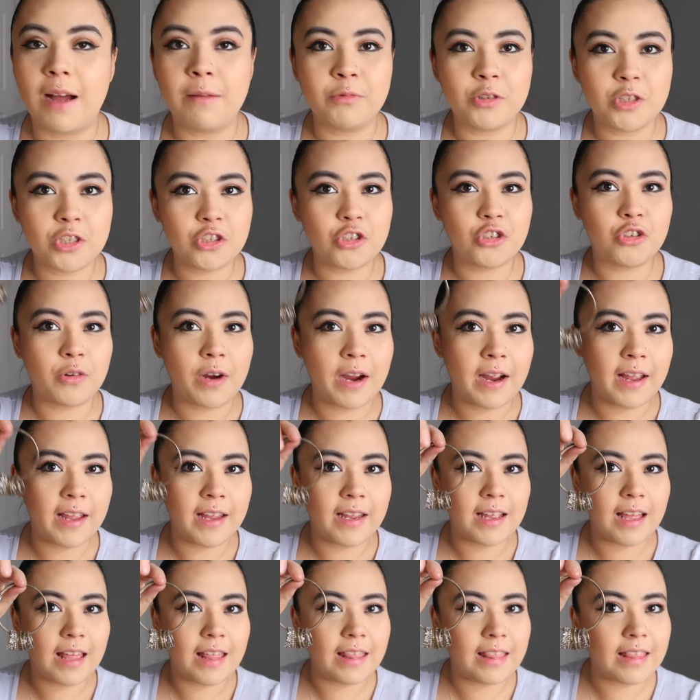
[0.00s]
I'm just
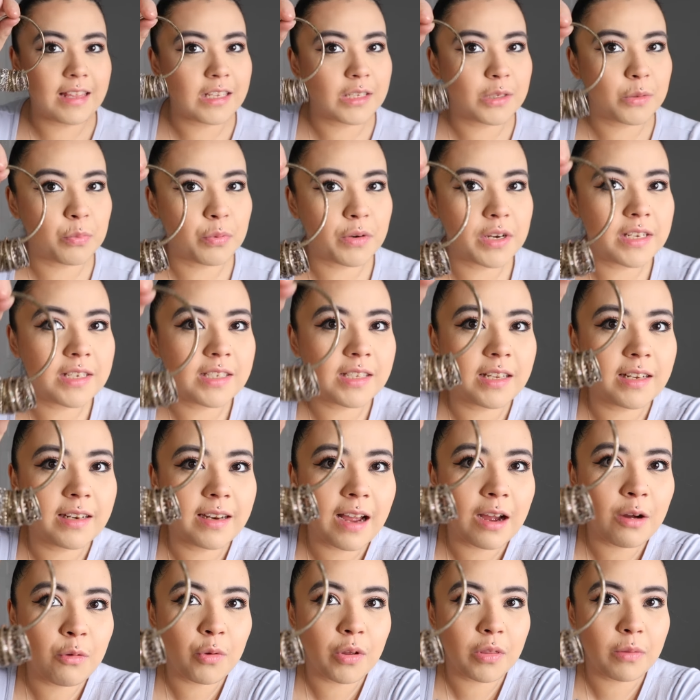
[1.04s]
drying this bracelet
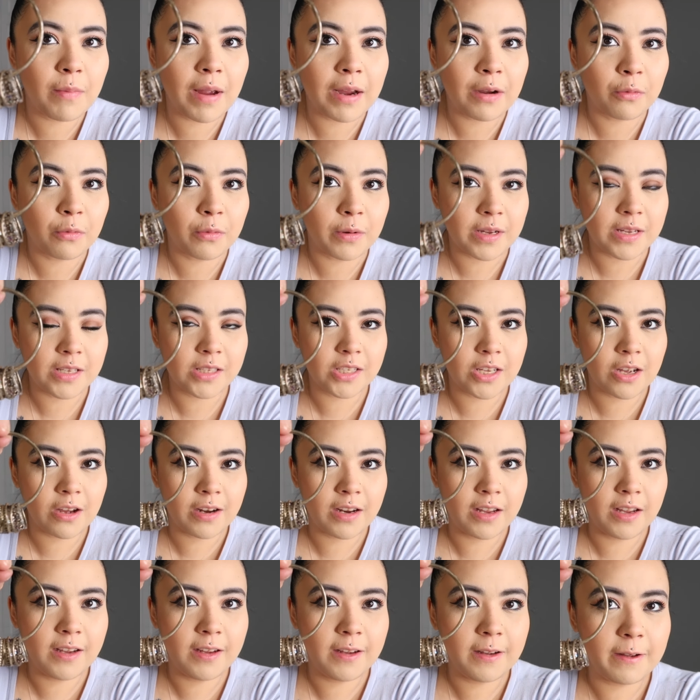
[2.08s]
now with my rings on
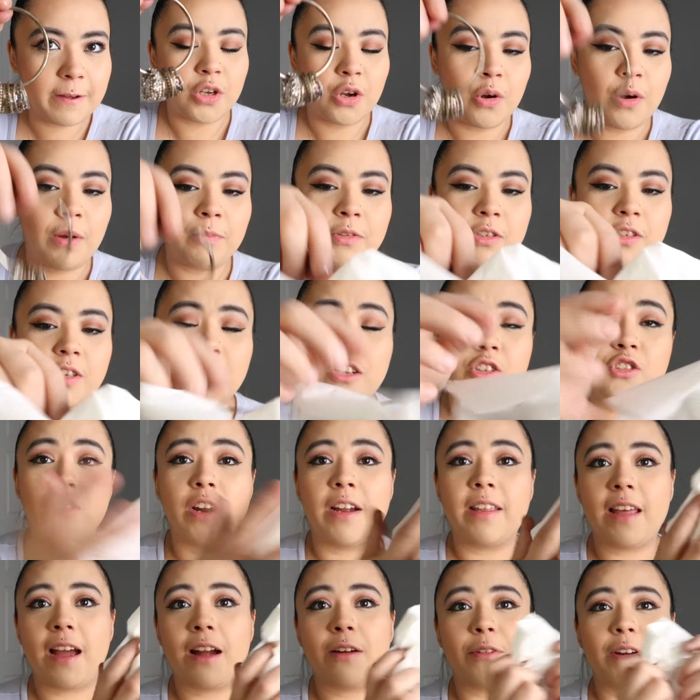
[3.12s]
it. So I'm just gonna
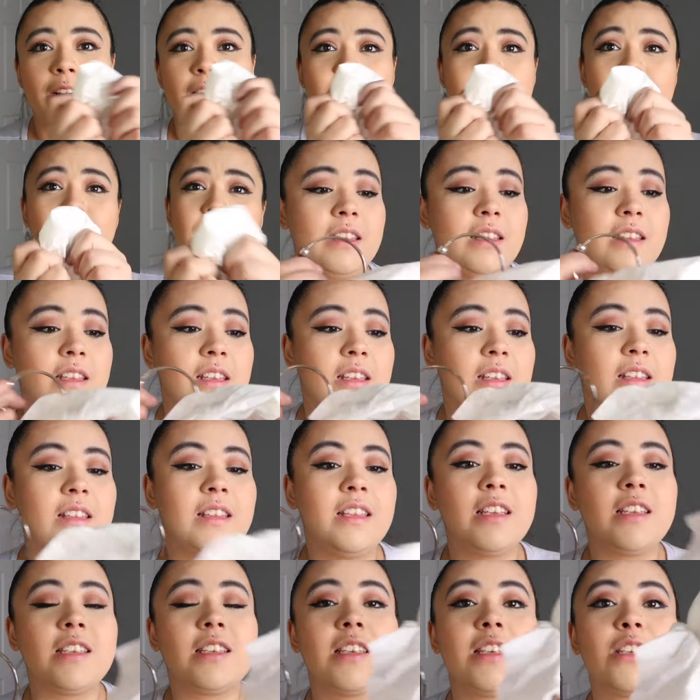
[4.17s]
dry that right now.
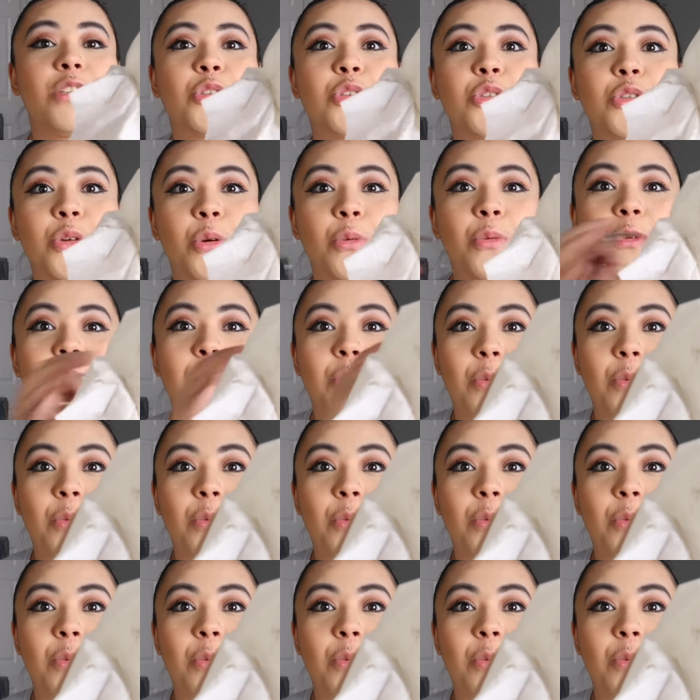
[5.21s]
This is so